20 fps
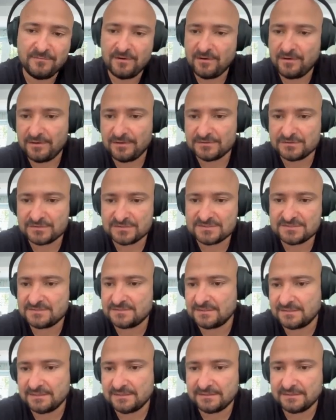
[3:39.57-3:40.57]
by
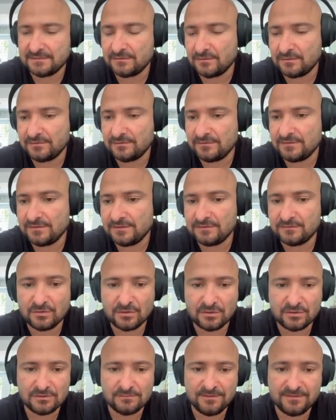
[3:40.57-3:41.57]
just clicking on the
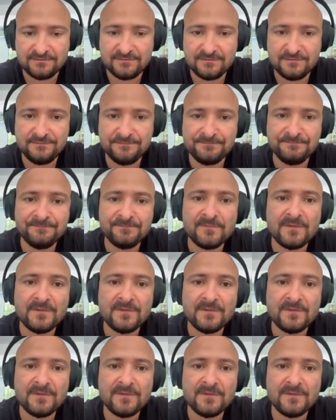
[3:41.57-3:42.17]
toggle button.